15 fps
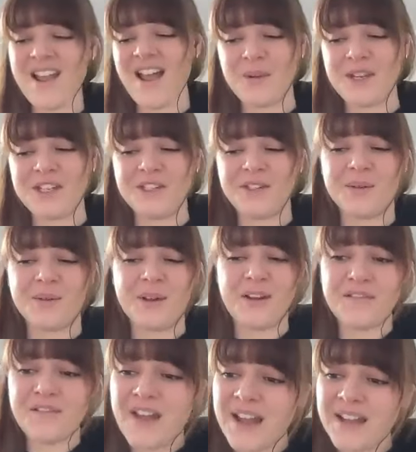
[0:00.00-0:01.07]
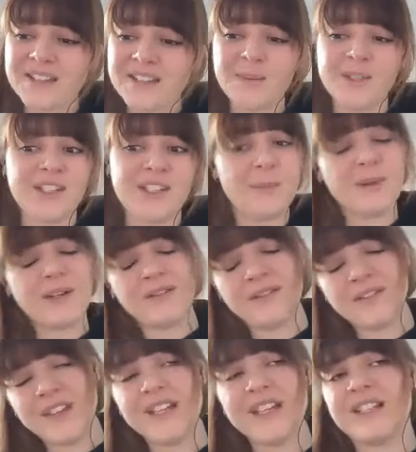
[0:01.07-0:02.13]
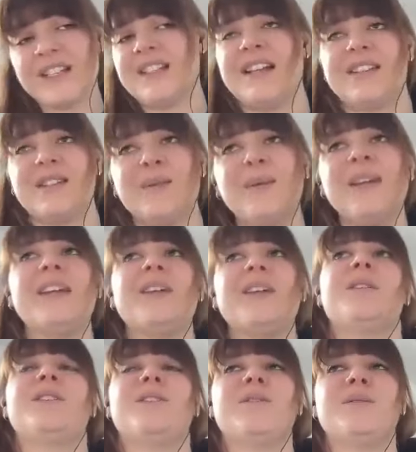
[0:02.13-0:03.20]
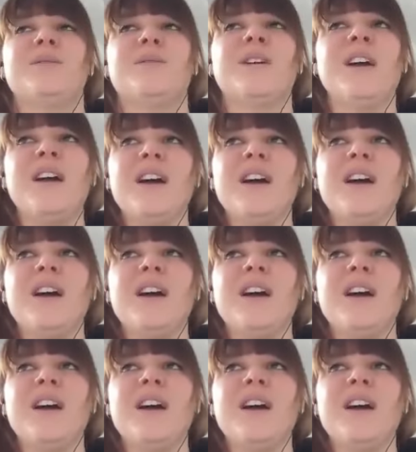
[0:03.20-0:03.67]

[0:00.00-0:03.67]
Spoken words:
We do events. We just had one in Phoenix last week. We do